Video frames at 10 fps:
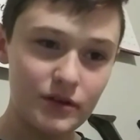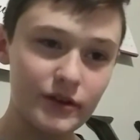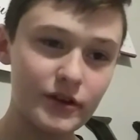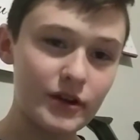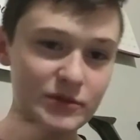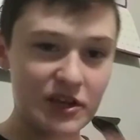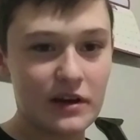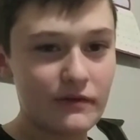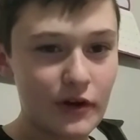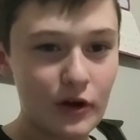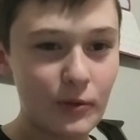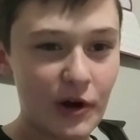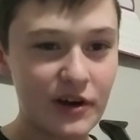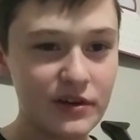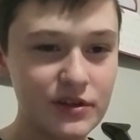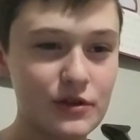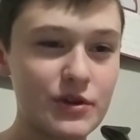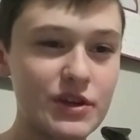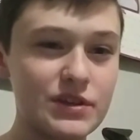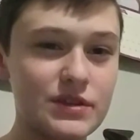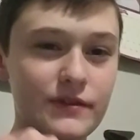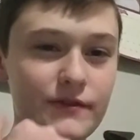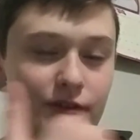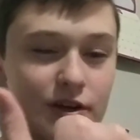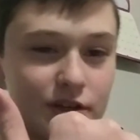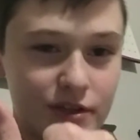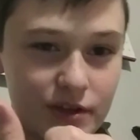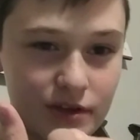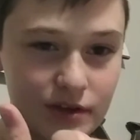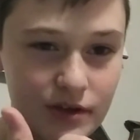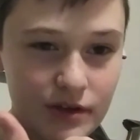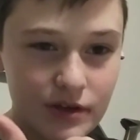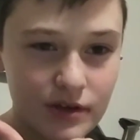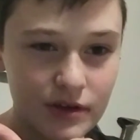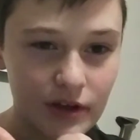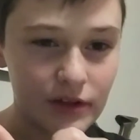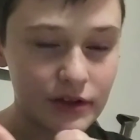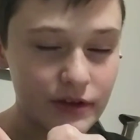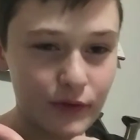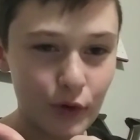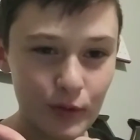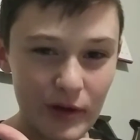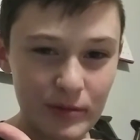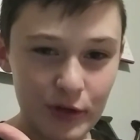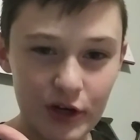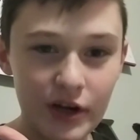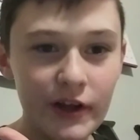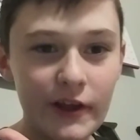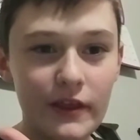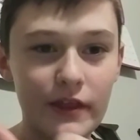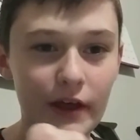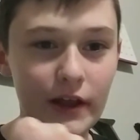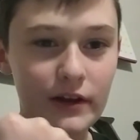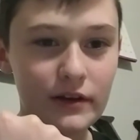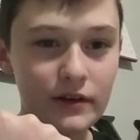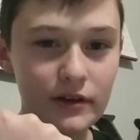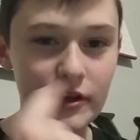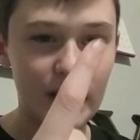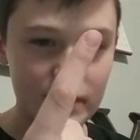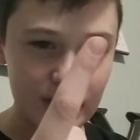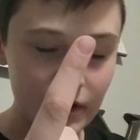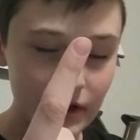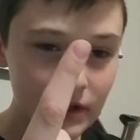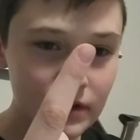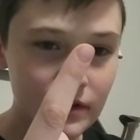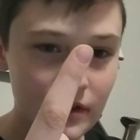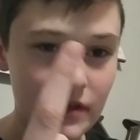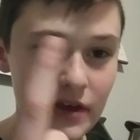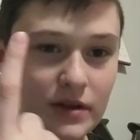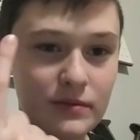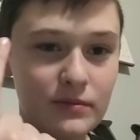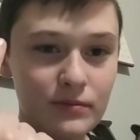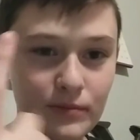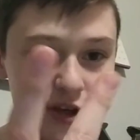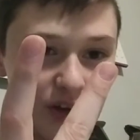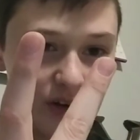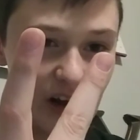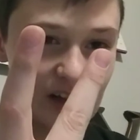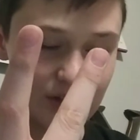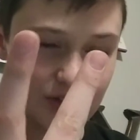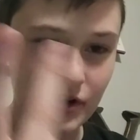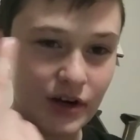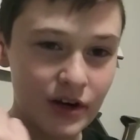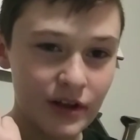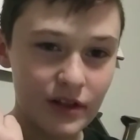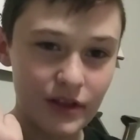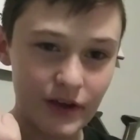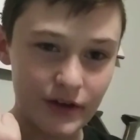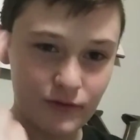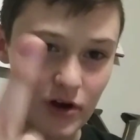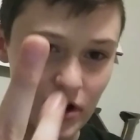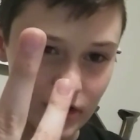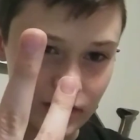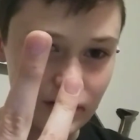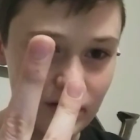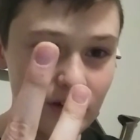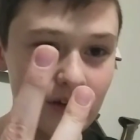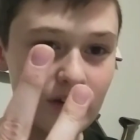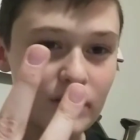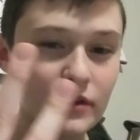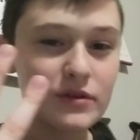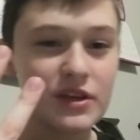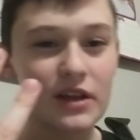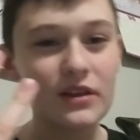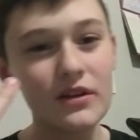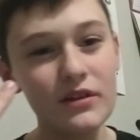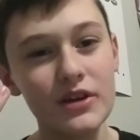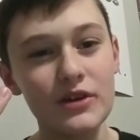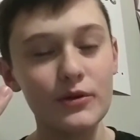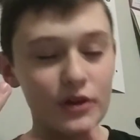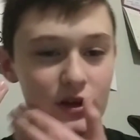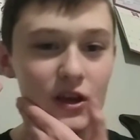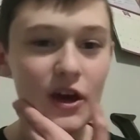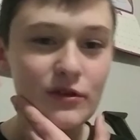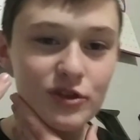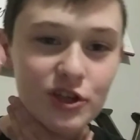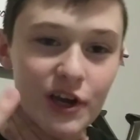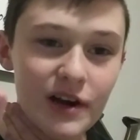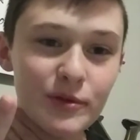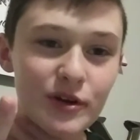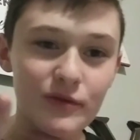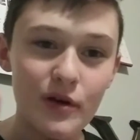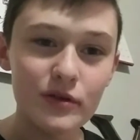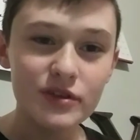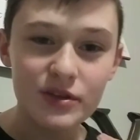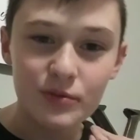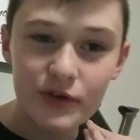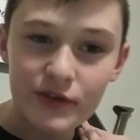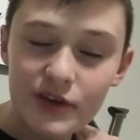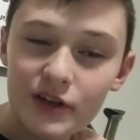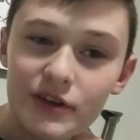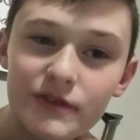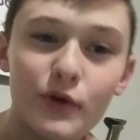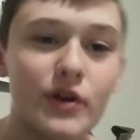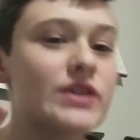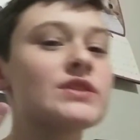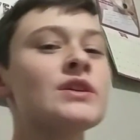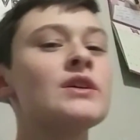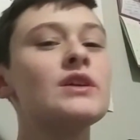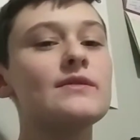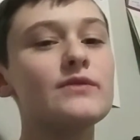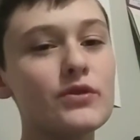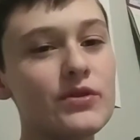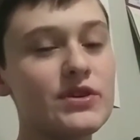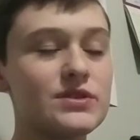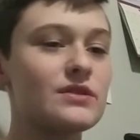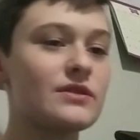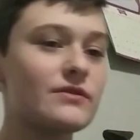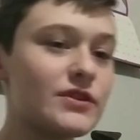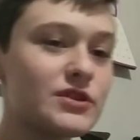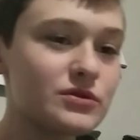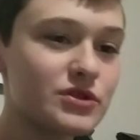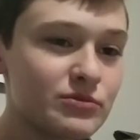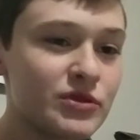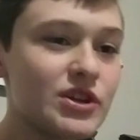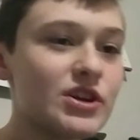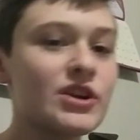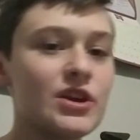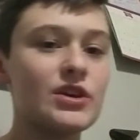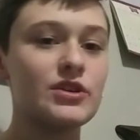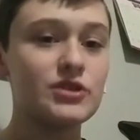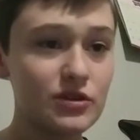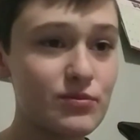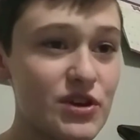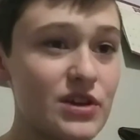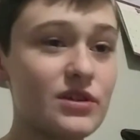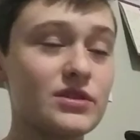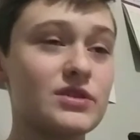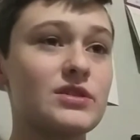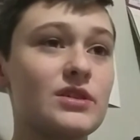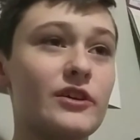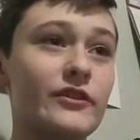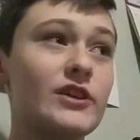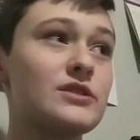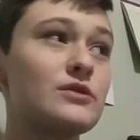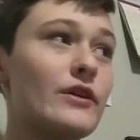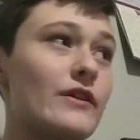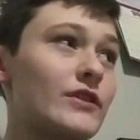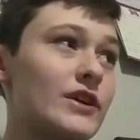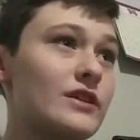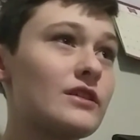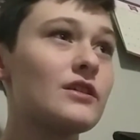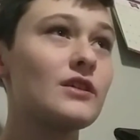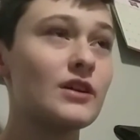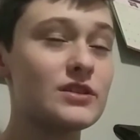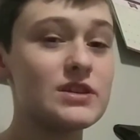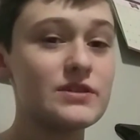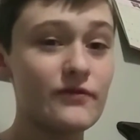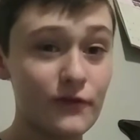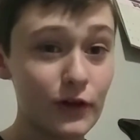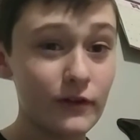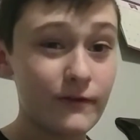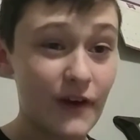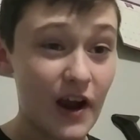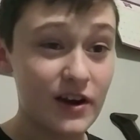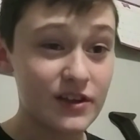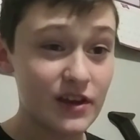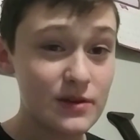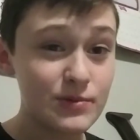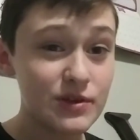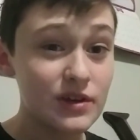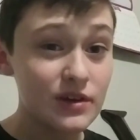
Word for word: comes out of nowhere, so he's the first Elite Four member. Then Nessa, then Beer Allister, then Ryan. Though technically you could count Chairman Rose as one of the Elite Four, because even though he isn't an official gym leader, he should be, because unless you have like a team full of fire types,